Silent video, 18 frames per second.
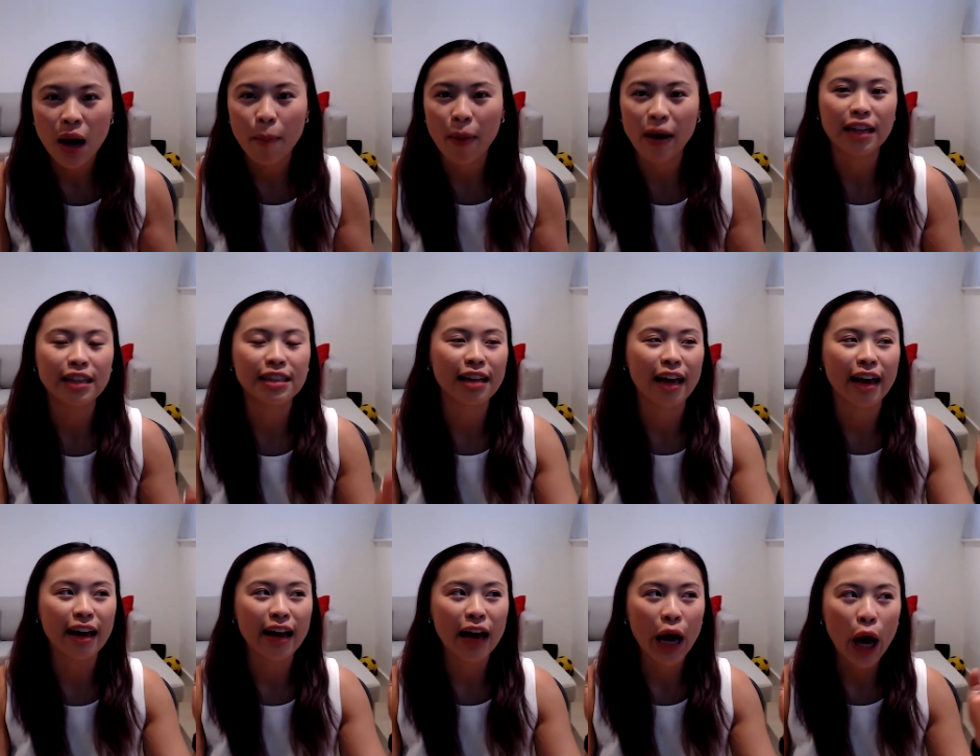But it's
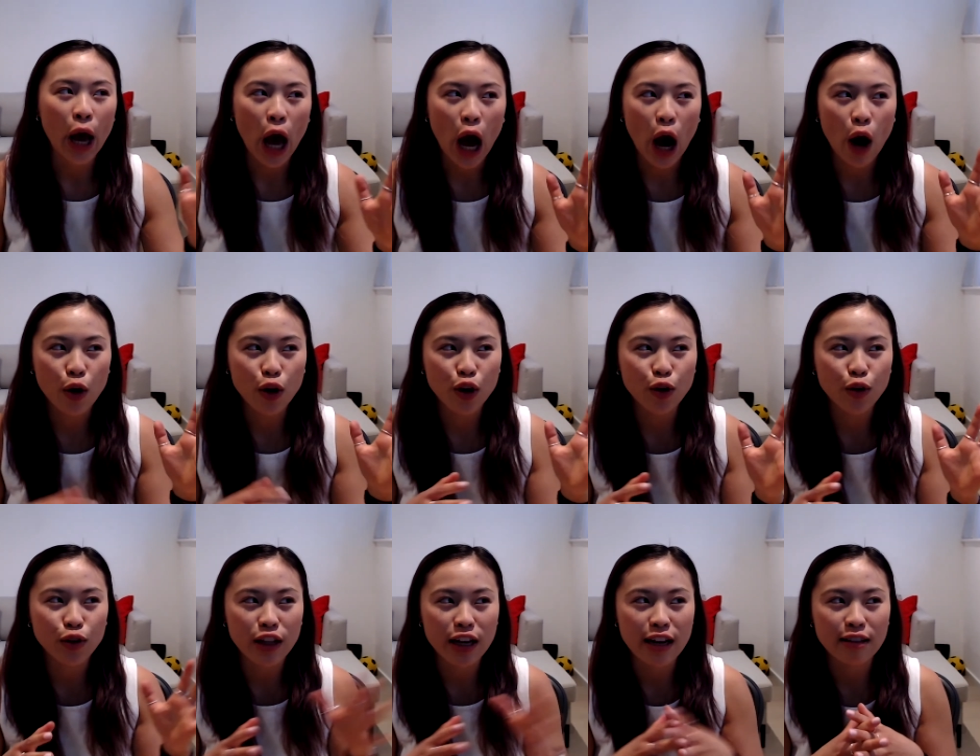like, how do
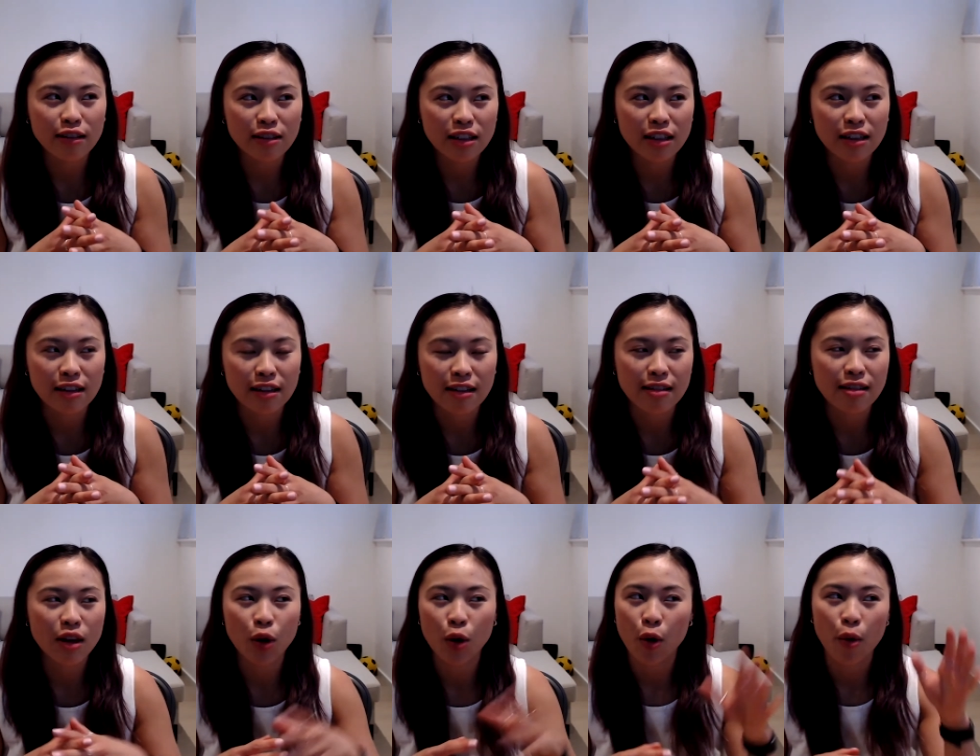you learn
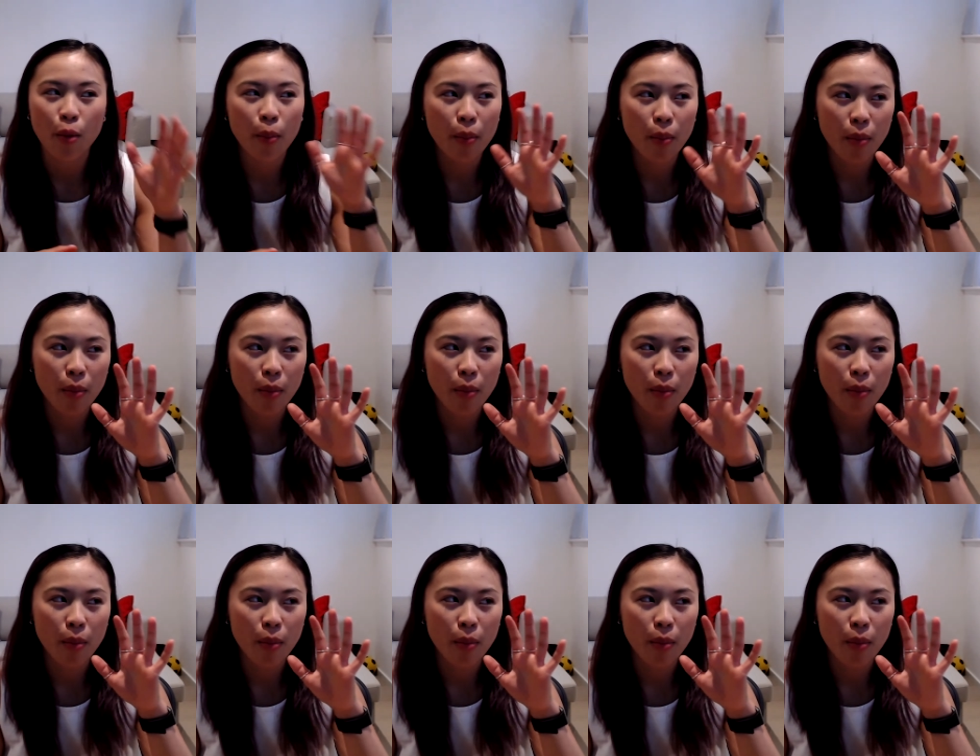to, you know,